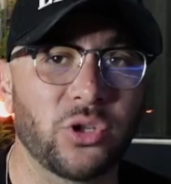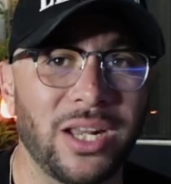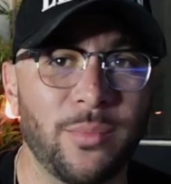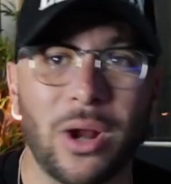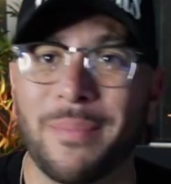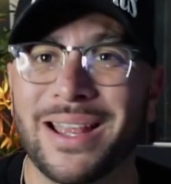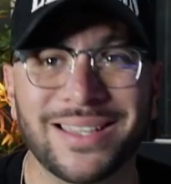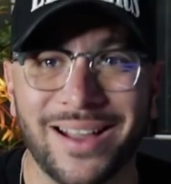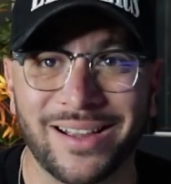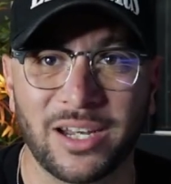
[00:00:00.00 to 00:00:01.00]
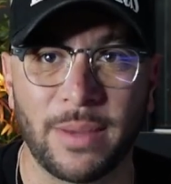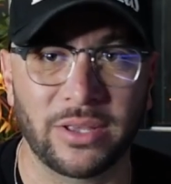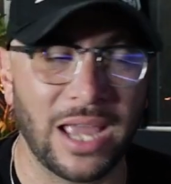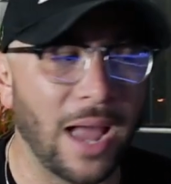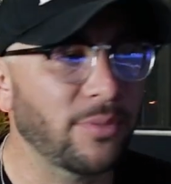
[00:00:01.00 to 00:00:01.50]
anymore. I'm not talking about
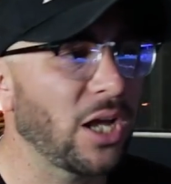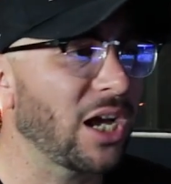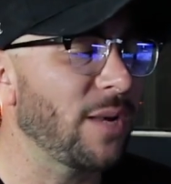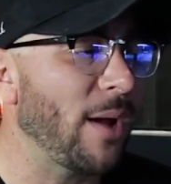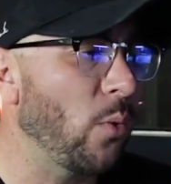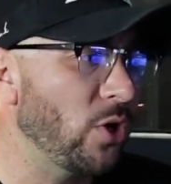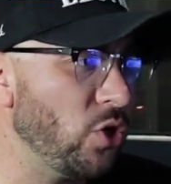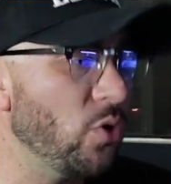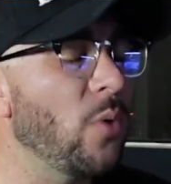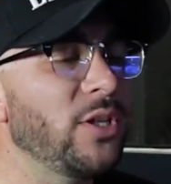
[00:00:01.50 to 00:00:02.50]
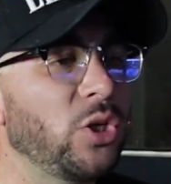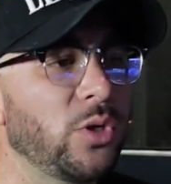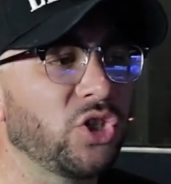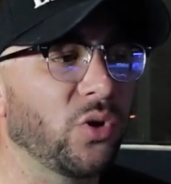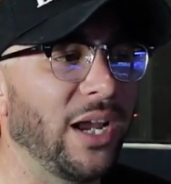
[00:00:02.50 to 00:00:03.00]
that. I'm talking about when you go into a
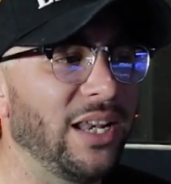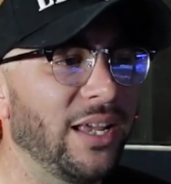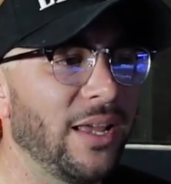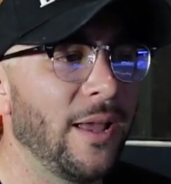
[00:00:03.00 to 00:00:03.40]
trade